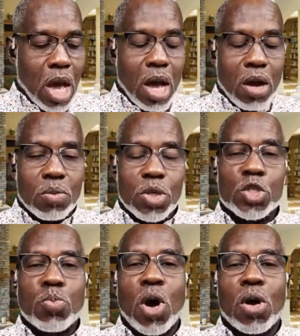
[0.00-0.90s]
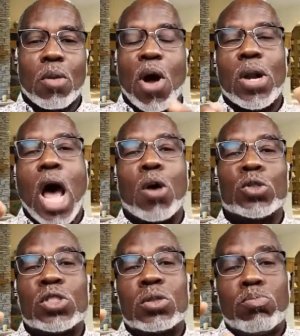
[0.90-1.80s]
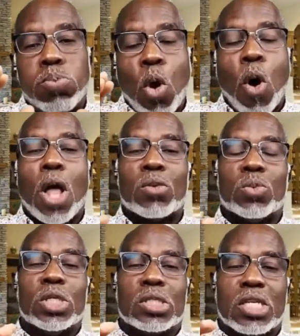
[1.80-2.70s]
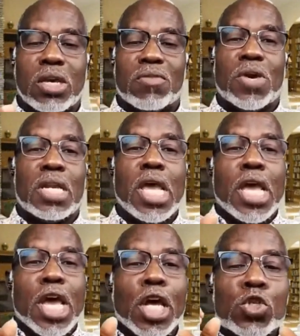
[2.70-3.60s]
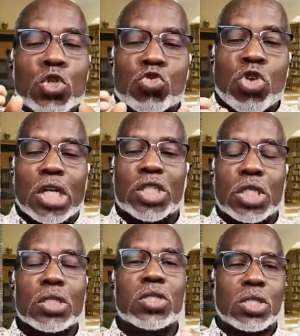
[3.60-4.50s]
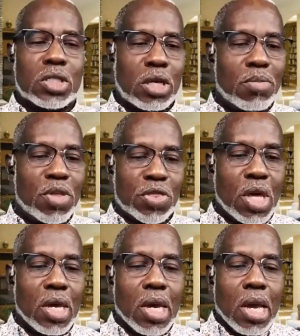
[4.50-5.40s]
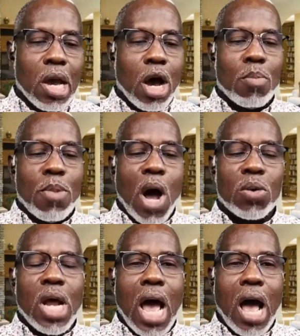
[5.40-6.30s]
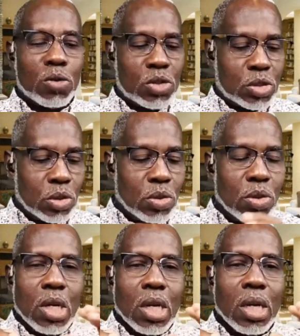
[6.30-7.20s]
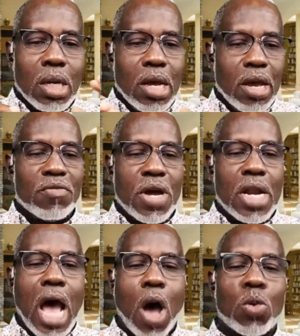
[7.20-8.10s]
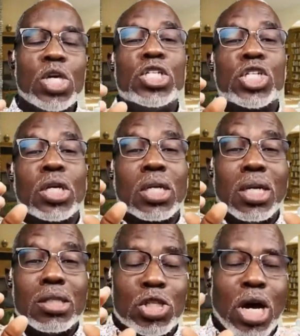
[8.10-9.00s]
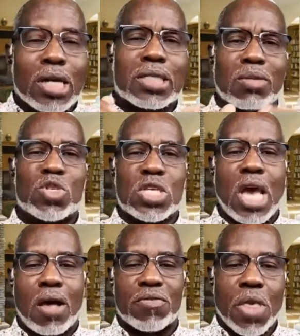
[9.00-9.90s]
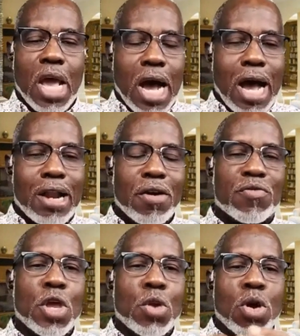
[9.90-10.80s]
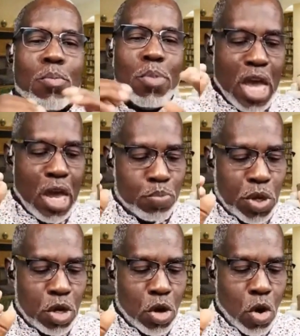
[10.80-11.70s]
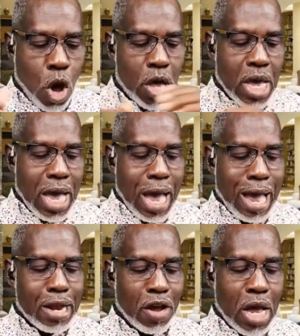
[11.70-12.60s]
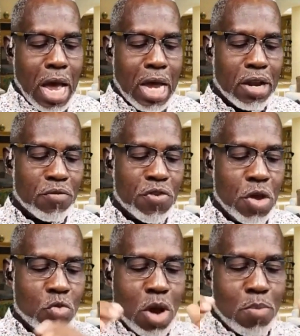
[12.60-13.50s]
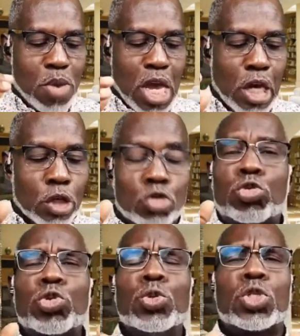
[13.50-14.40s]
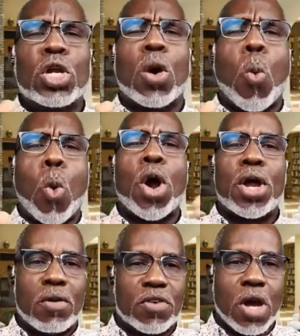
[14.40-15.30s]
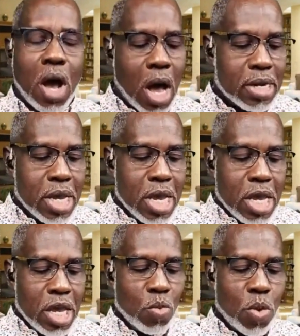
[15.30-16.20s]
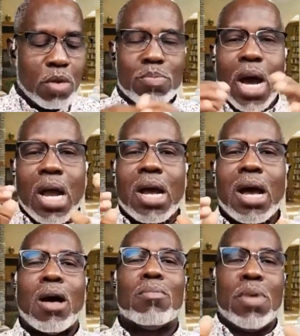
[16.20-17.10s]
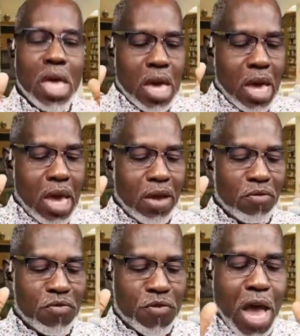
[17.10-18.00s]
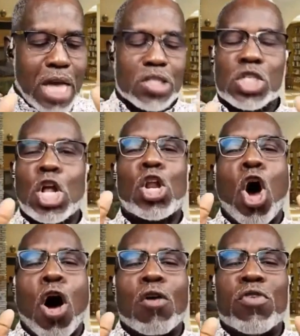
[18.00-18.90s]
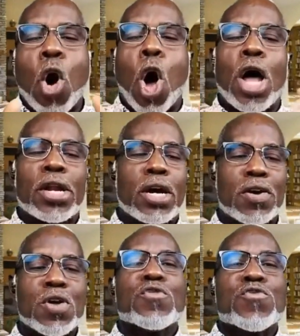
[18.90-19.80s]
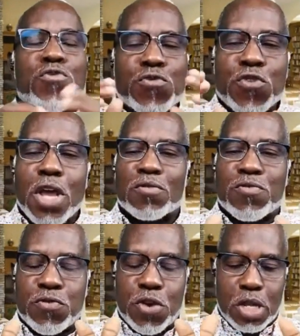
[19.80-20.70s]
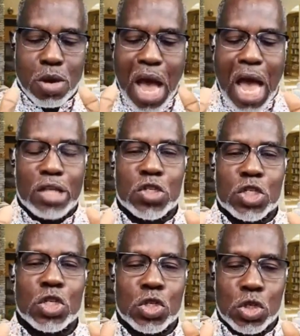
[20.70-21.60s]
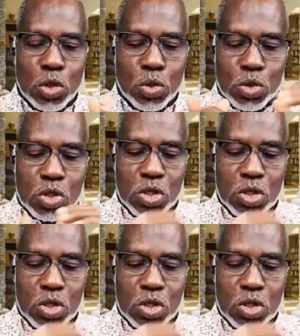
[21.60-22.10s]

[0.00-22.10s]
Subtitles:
We spoke about how Paul was given instructions to Timothy about how to live and how he should conduct himself, and if he remained pure and if he remained true to the word of God, he would become a vessel of honor fit for the master's use.